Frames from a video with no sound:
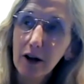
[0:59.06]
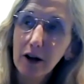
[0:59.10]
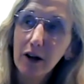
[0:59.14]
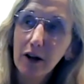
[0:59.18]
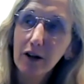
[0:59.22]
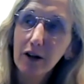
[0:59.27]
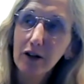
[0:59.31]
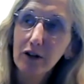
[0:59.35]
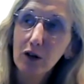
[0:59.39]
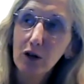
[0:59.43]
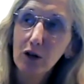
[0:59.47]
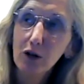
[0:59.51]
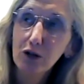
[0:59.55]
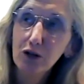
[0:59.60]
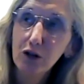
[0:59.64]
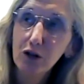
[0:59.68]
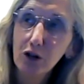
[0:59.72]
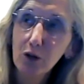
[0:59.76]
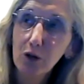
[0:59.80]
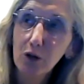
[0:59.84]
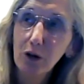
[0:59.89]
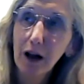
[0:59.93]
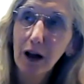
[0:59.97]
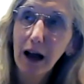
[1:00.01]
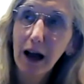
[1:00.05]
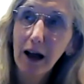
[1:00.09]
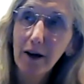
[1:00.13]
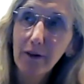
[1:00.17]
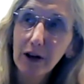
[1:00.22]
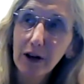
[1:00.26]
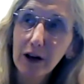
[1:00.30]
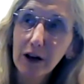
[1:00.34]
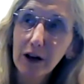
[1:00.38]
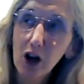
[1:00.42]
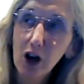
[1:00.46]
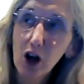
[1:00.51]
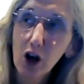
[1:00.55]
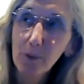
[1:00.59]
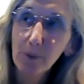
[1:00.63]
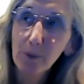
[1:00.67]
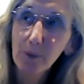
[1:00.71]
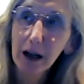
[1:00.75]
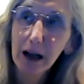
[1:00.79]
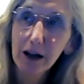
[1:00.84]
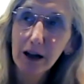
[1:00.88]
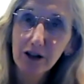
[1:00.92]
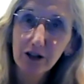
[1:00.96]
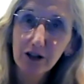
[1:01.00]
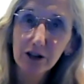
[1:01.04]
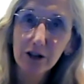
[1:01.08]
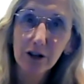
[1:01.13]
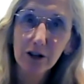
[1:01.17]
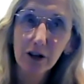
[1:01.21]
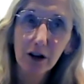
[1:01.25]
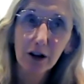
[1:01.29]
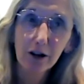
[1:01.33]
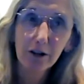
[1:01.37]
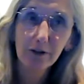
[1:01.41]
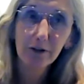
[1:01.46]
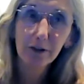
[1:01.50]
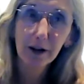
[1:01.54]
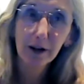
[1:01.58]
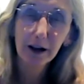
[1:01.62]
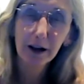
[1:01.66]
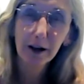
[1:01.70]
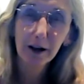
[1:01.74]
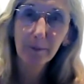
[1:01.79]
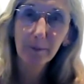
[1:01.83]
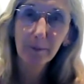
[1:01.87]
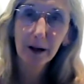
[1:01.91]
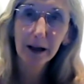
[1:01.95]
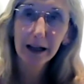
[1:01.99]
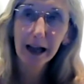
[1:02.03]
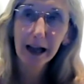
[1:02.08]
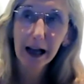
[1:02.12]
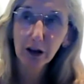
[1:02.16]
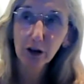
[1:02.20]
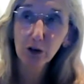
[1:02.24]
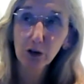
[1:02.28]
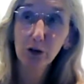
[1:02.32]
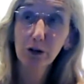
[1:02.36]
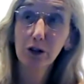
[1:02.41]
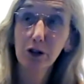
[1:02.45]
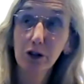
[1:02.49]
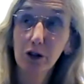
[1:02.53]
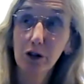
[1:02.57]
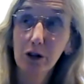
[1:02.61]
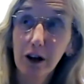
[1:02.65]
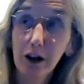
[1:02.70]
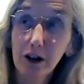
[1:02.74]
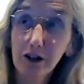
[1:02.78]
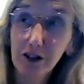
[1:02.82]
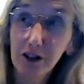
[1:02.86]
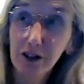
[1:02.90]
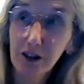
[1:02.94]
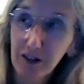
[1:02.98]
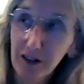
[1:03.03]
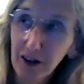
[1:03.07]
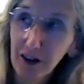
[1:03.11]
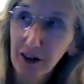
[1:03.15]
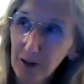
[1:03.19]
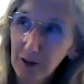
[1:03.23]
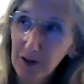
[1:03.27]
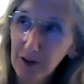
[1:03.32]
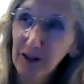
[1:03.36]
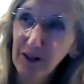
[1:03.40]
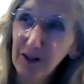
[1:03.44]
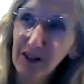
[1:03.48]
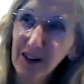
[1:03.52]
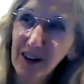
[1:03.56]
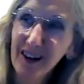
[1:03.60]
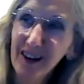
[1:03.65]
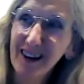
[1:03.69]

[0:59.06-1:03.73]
So having a combination of an adequate neurological service